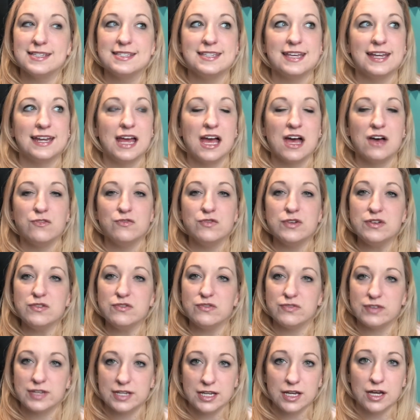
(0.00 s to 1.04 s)
that every
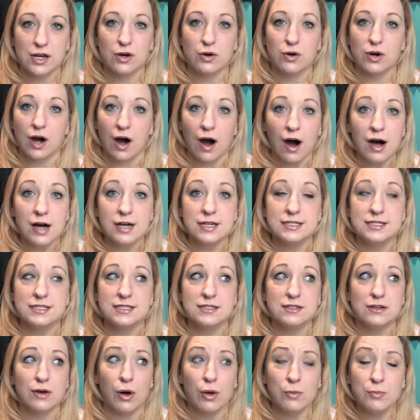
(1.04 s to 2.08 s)
video cost
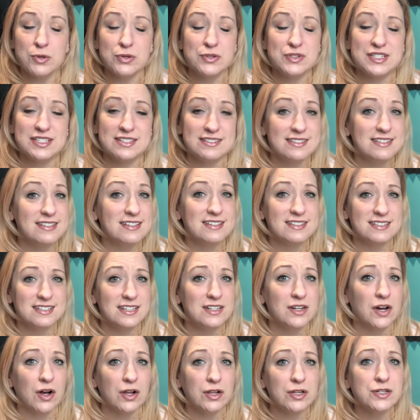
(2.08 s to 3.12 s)
almost
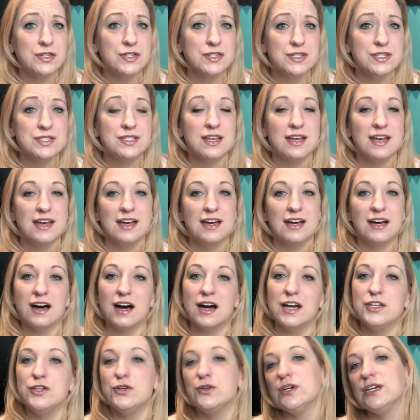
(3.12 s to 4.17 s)
$60. Uh,
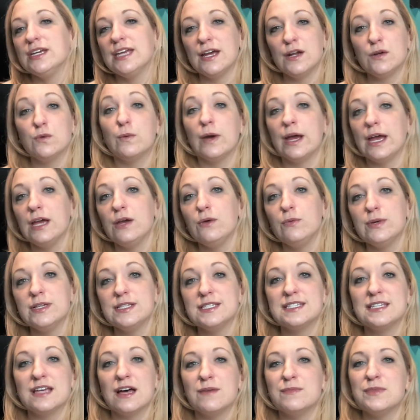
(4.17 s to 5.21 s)
you could get away with
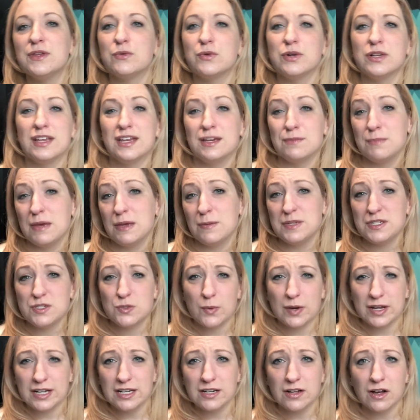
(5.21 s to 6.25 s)
some that were like maybe
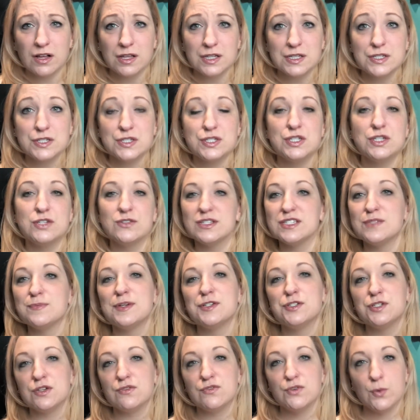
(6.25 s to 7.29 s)
$20, you know,
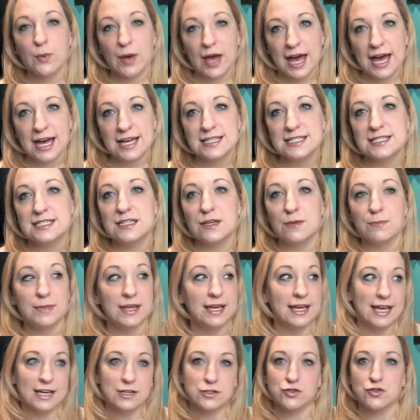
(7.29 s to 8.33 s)
especially if you had some
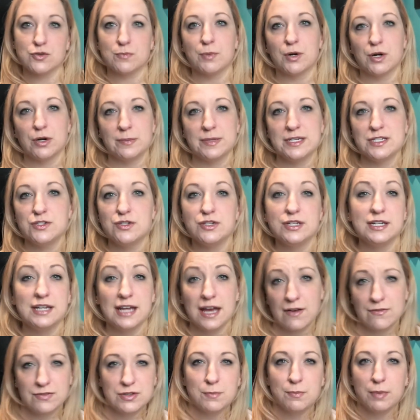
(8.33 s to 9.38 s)
like extra Barbies, you didn't
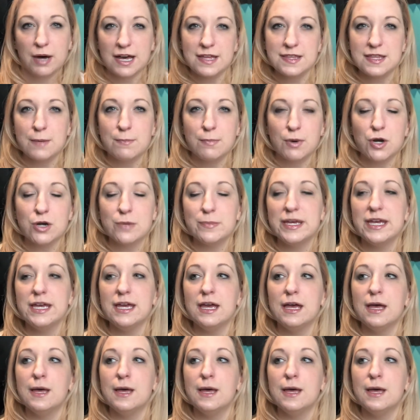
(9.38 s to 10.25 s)
have to buy that Barbie.